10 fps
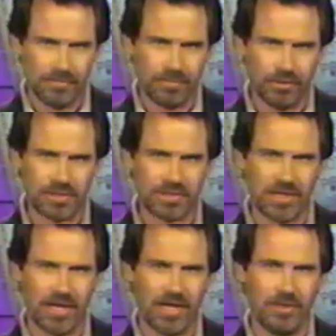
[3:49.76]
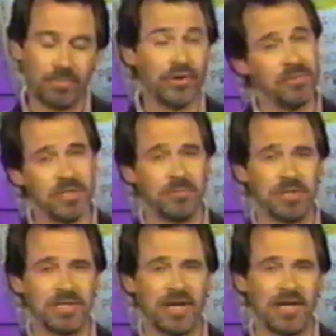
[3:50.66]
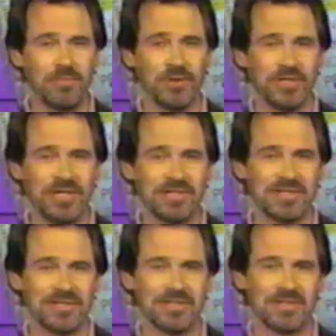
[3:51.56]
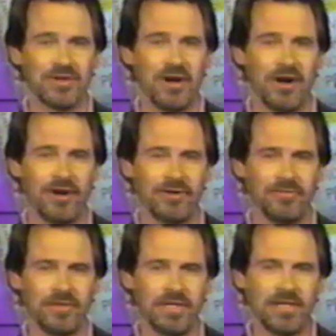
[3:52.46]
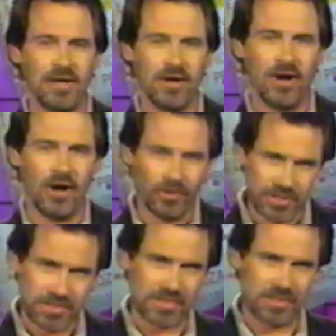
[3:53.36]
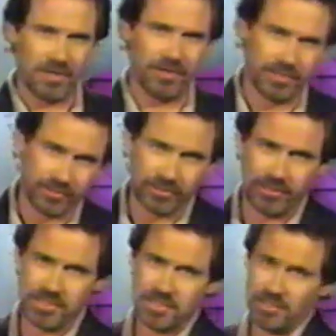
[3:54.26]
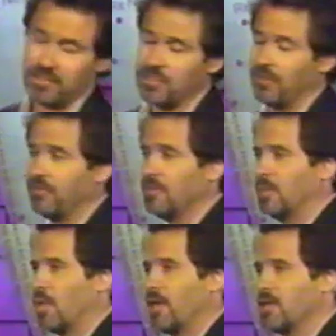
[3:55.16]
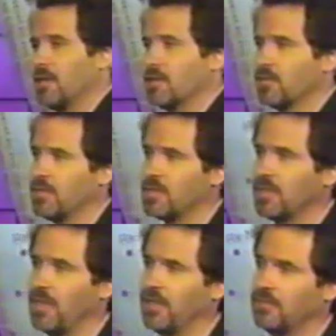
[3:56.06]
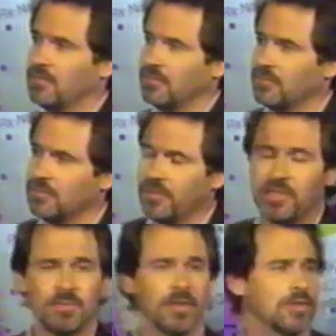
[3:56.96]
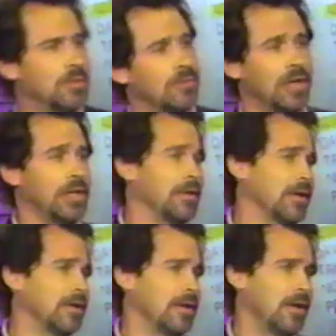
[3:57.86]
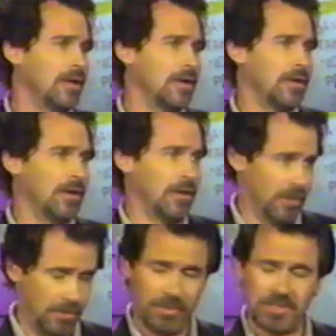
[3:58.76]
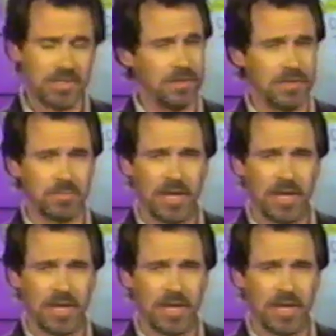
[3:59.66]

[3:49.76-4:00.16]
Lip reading: puts the premium in cable. He is the star of the always hysterical Larry Sanders Show. If you've been watching this week's, HBO's been running a bunch of these